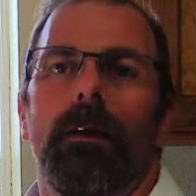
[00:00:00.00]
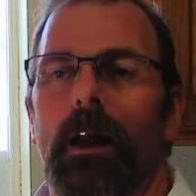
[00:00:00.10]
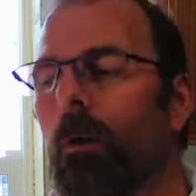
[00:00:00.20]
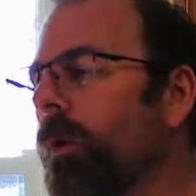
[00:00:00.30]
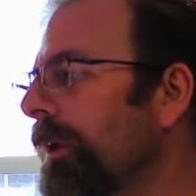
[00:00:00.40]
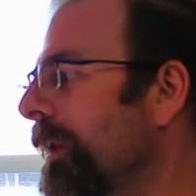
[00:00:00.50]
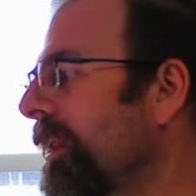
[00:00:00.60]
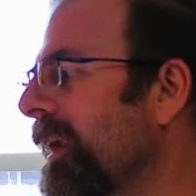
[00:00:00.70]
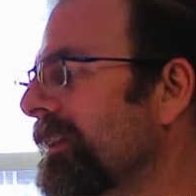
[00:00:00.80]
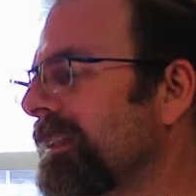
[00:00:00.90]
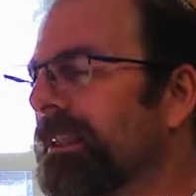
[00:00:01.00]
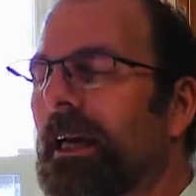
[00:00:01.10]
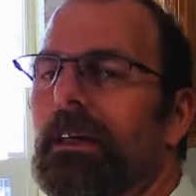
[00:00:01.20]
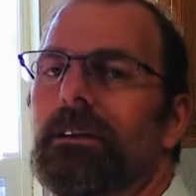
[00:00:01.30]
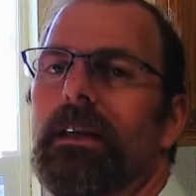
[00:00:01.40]
Now, one of the things it
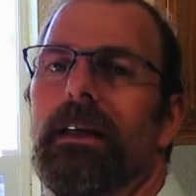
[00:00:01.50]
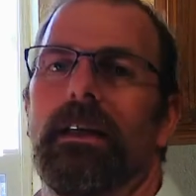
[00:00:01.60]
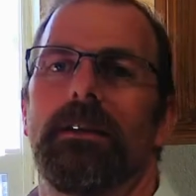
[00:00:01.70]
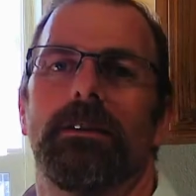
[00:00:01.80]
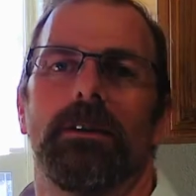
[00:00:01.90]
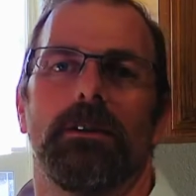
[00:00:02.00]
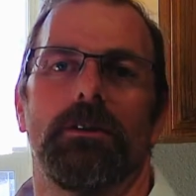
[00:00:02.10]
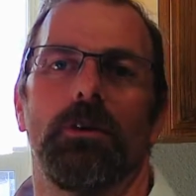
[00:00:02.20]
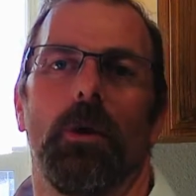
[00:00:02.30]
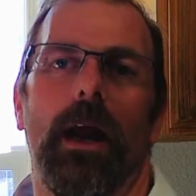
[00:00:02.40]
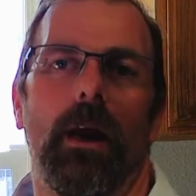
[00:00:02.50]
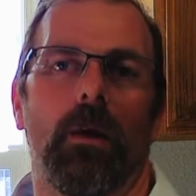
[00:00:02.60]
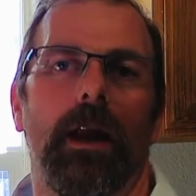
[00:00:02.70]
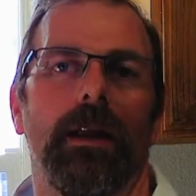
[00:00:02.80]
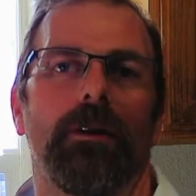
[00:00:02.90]
says is to
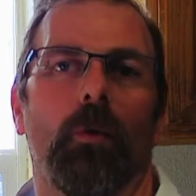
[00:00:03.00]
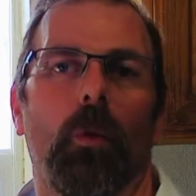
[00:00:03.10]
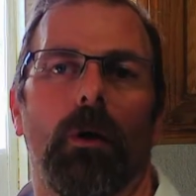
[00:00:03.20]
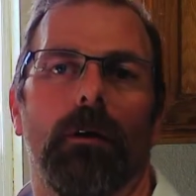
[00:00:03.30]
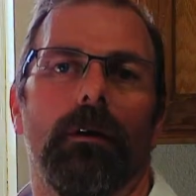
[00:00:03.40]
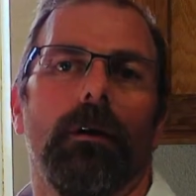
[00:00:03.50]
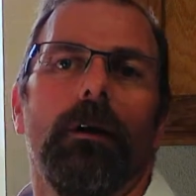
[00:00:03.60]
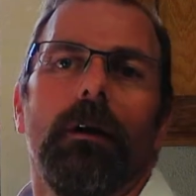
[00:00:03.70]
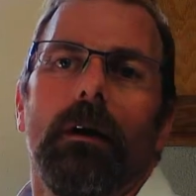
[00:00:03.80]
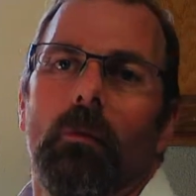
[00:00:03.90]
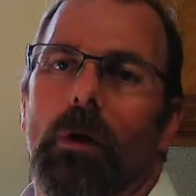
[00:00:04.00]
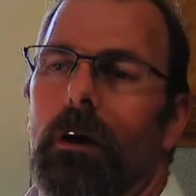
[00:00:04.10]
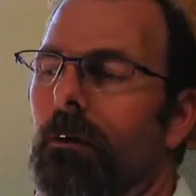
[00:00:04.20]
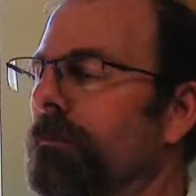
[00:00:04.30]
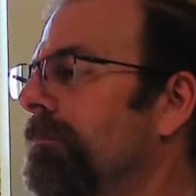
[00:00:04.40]
aerate the wort.
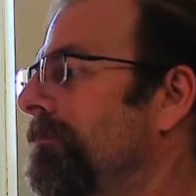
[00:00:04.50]
Well,